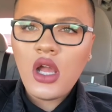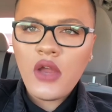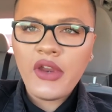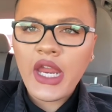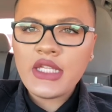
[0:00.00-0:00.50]

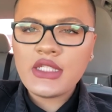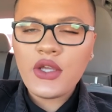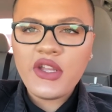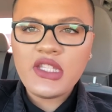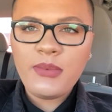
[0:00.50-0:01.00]
Alright guys,
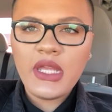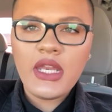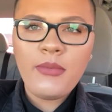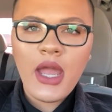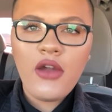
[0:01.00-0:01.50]
so it's been
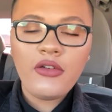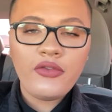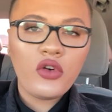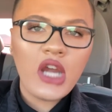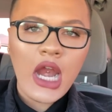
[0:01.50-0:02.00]
about
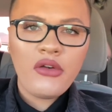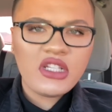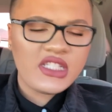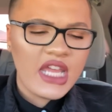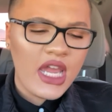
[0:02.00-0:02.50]
4
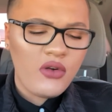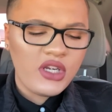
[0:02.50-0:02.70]
hours now.